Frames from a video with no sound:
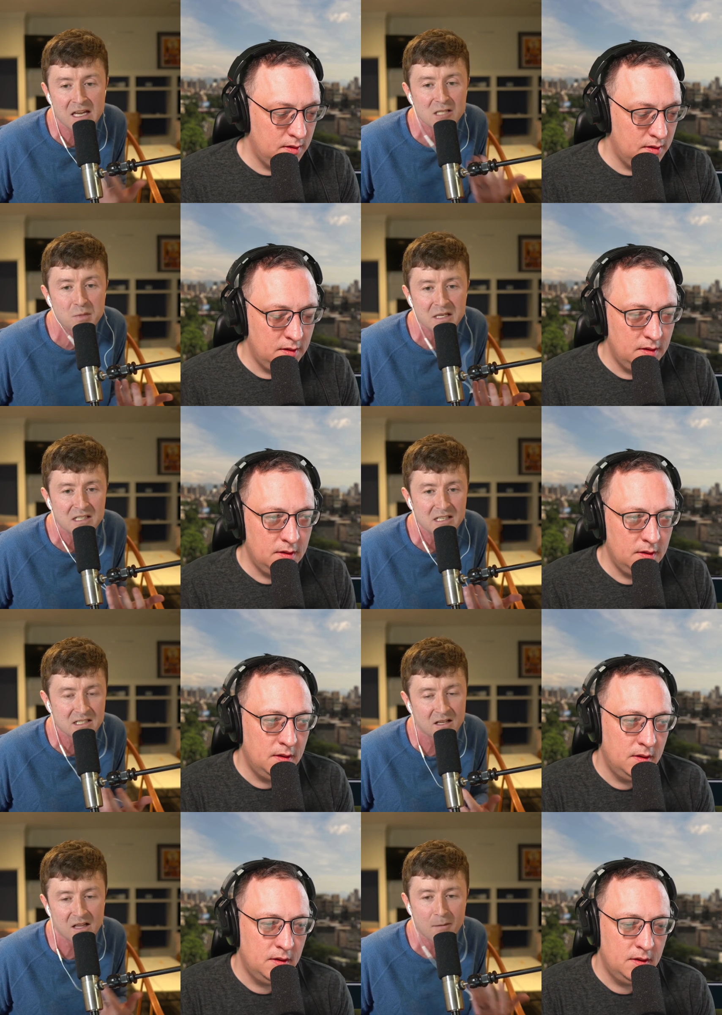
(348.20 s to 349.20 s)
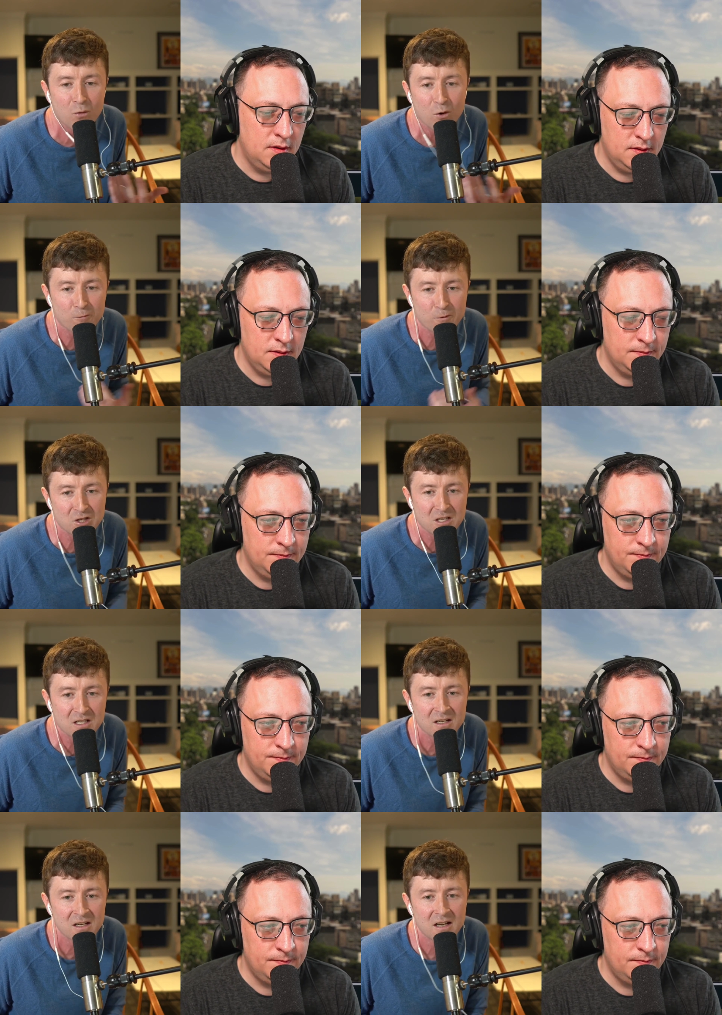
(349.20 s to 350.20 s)
Speaker 1: business a lot more efficient
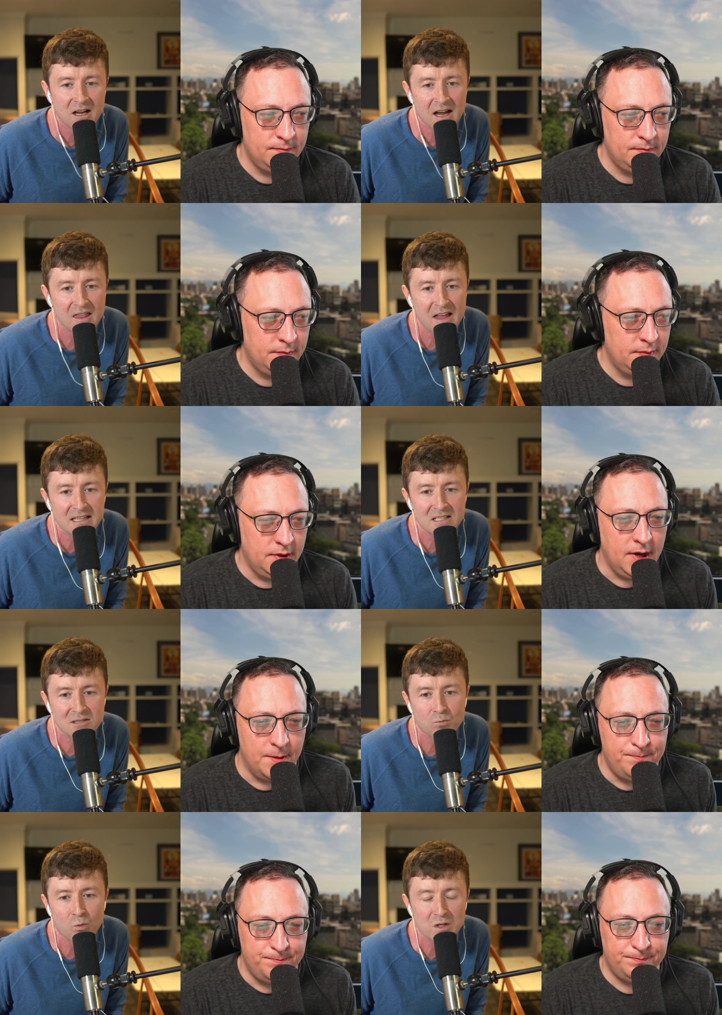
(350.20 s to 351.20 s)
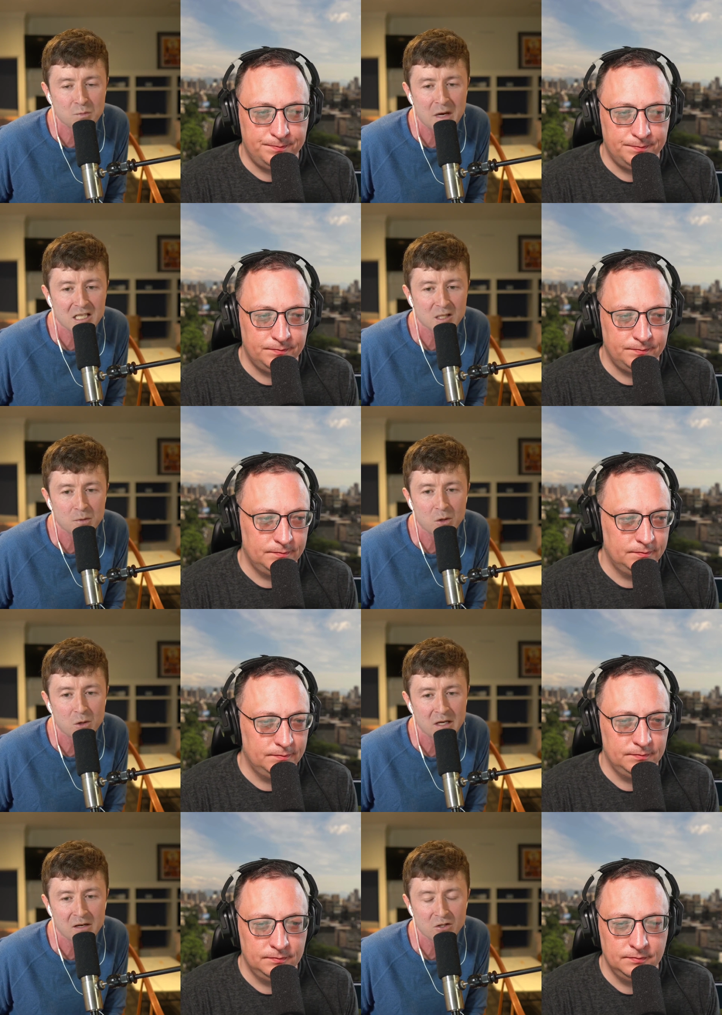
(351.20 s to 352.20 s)
and that's yep. what's possible
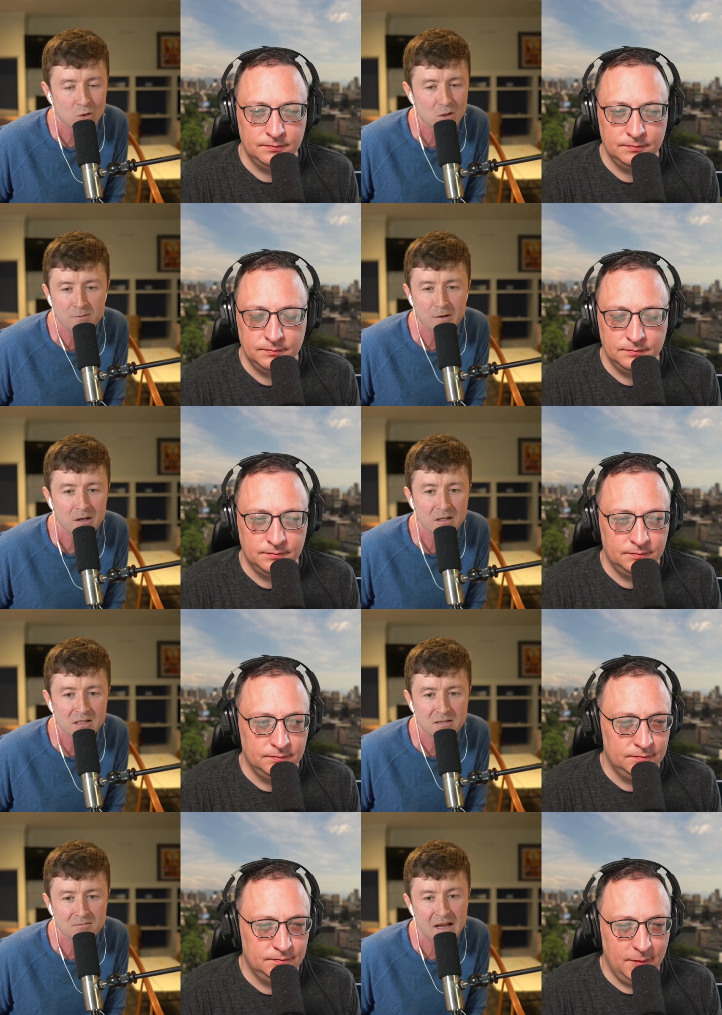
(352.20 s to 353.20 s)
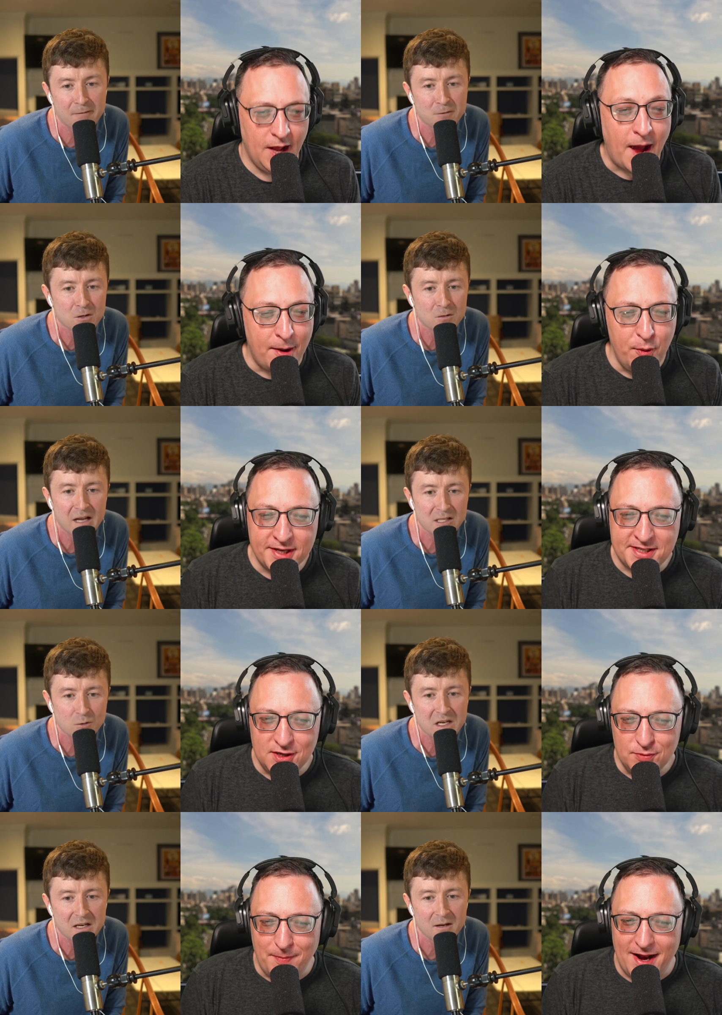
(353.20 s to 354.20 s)
in all sorts of areas. I, we could still
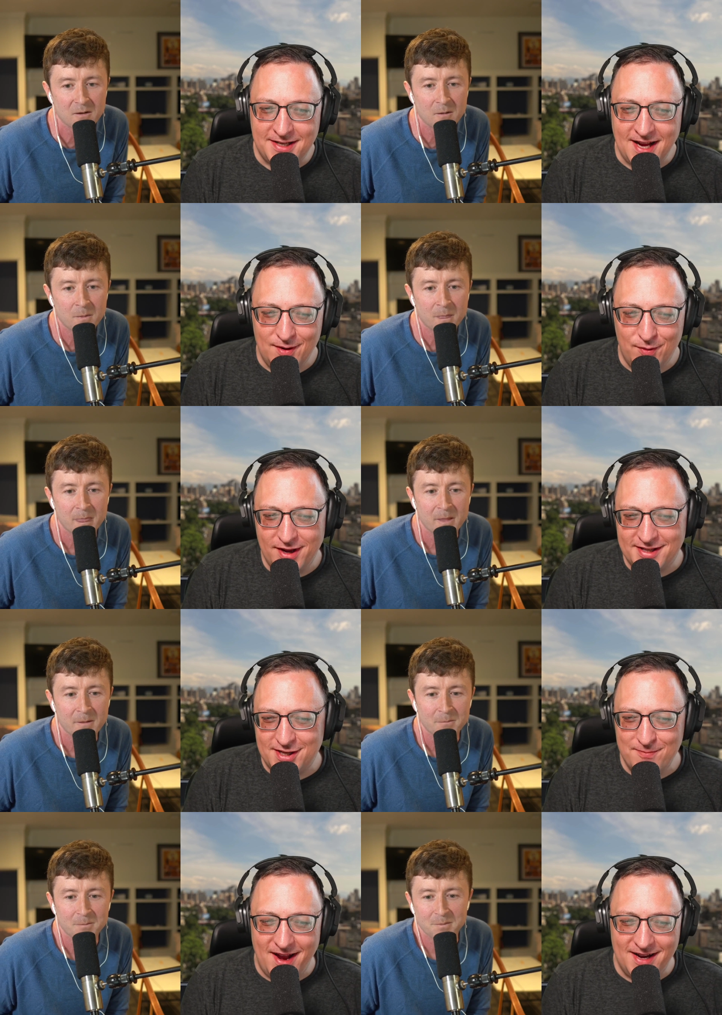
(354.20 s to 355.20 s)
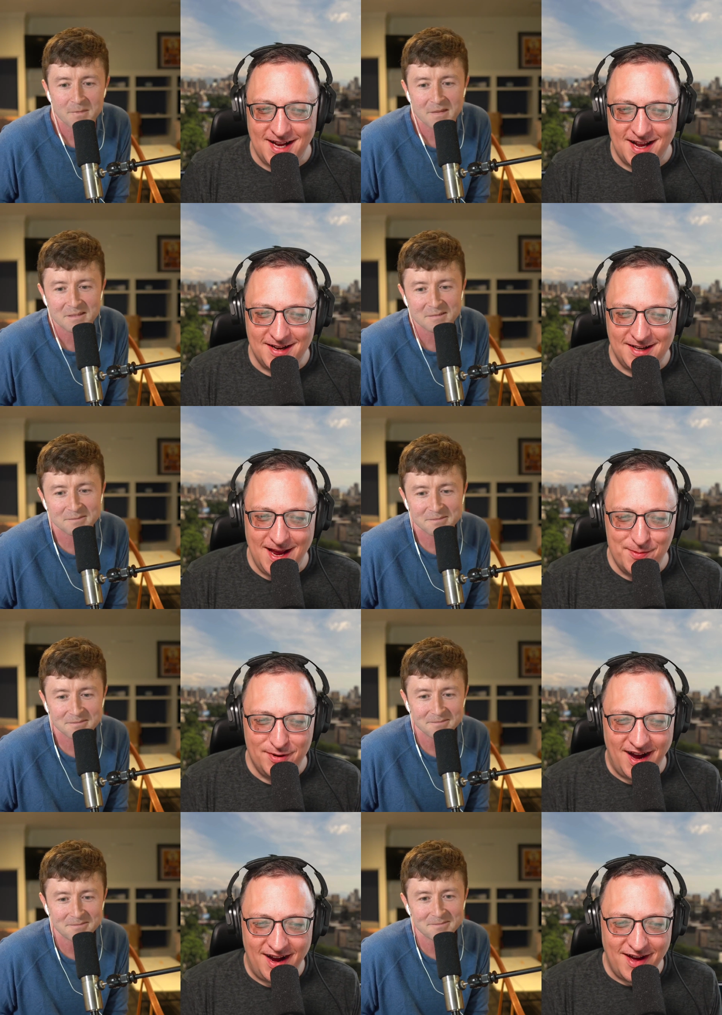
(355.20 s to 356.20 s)
meditate.
Speaker 2: Week. We could still meditate on Ghibli. I
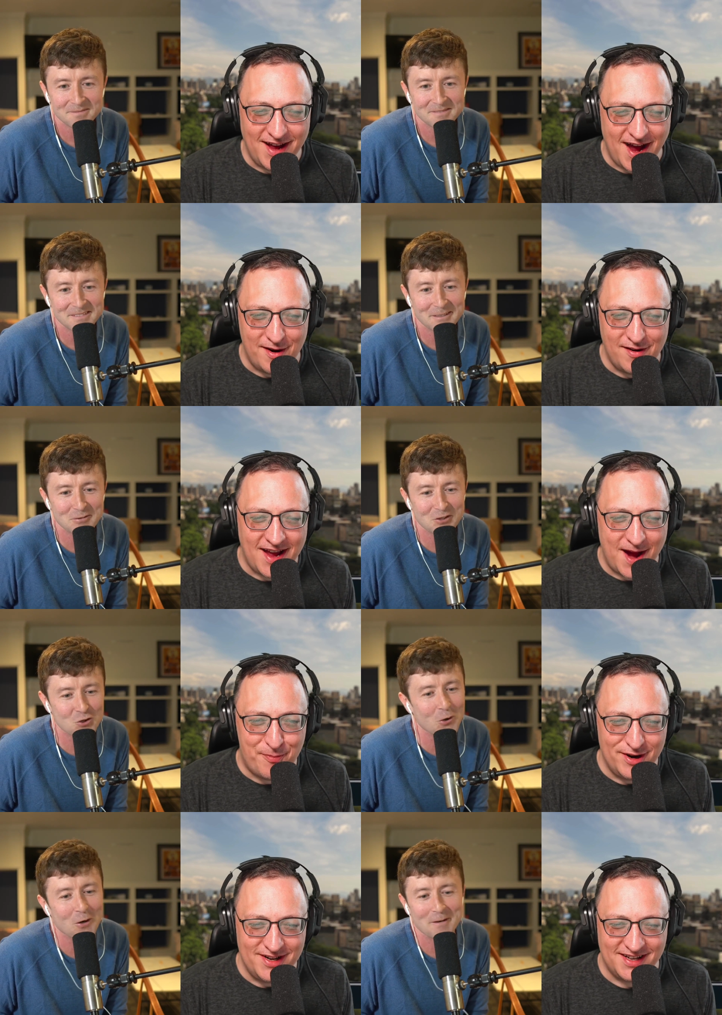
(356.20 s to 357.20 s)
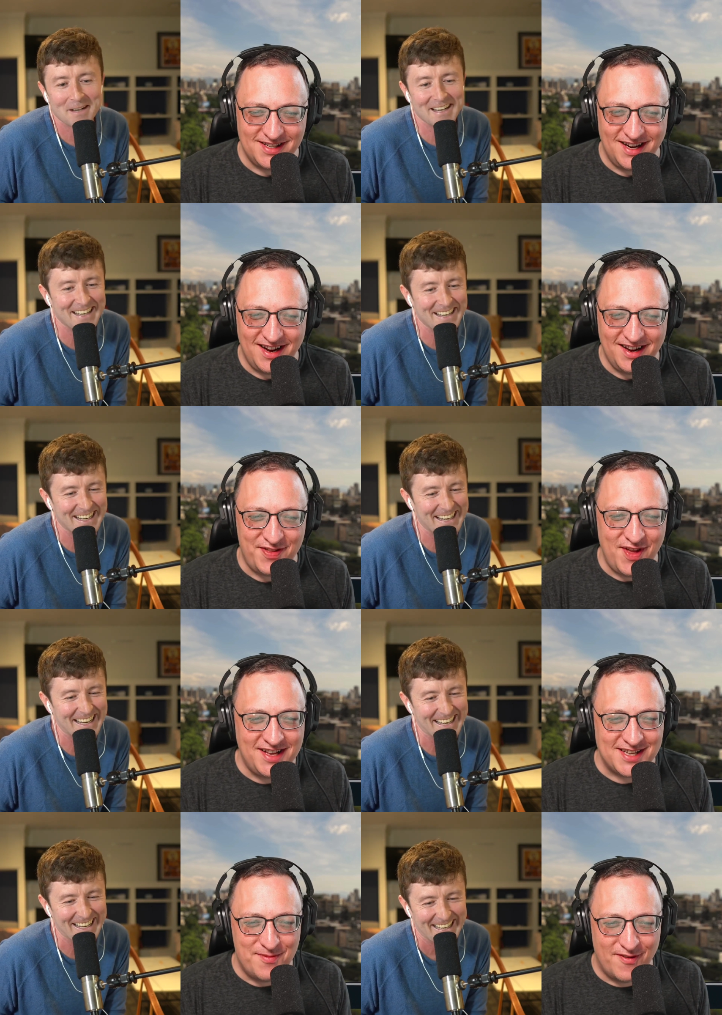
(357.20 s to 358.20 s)
like. I like. I predicted. Sure. I, I, think some
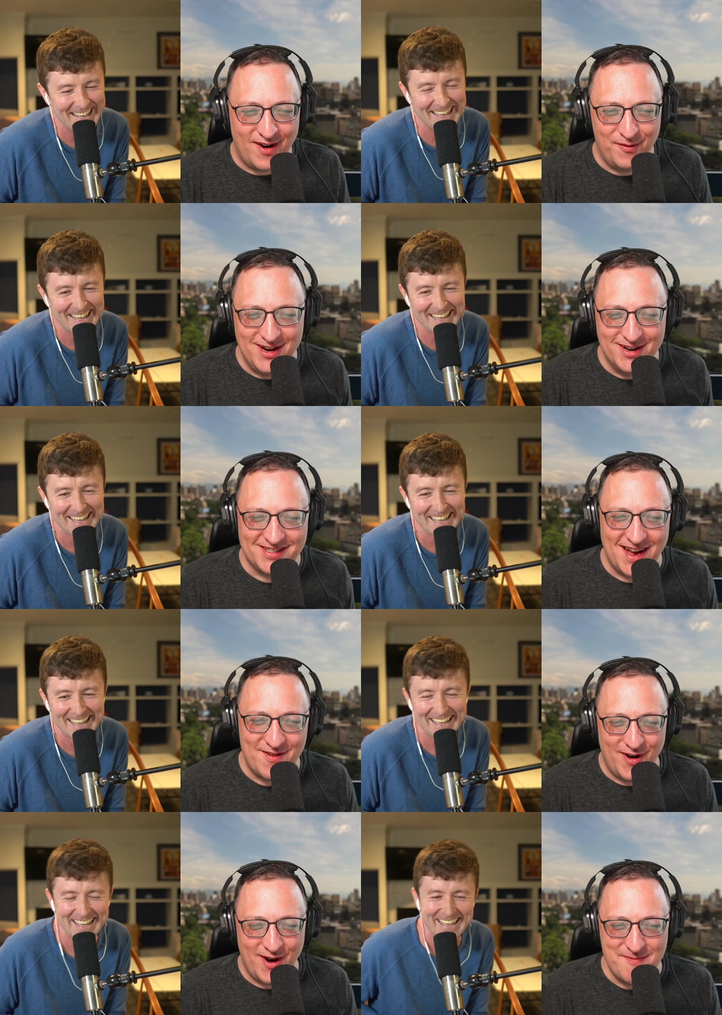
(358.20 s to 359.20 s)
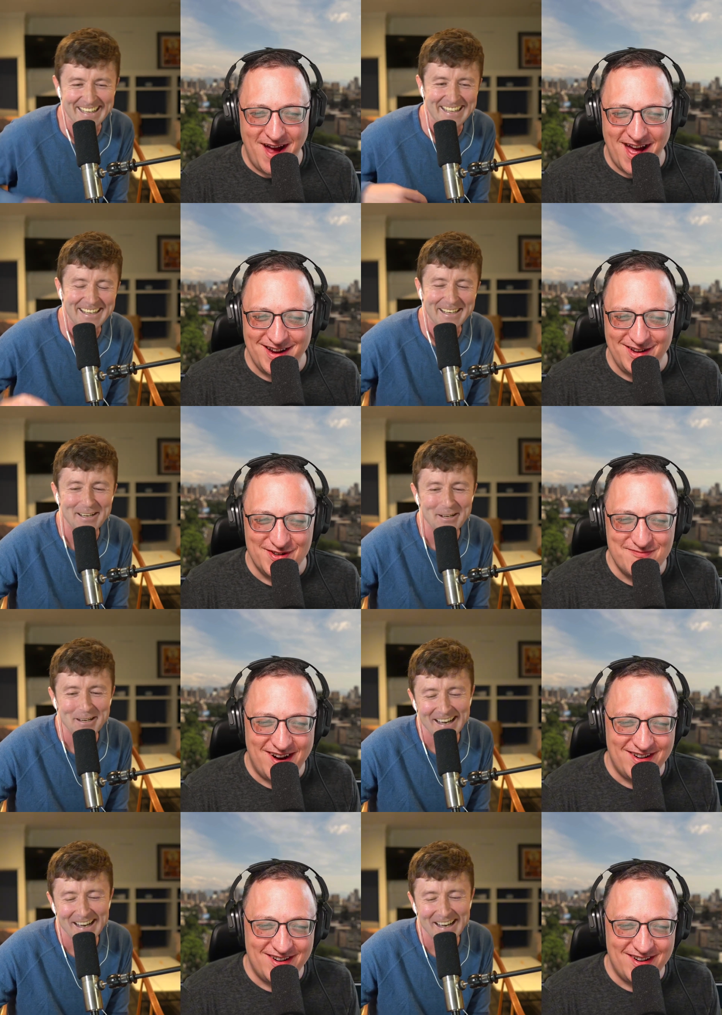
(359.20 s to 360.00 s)
of our readers got very mad at you about uh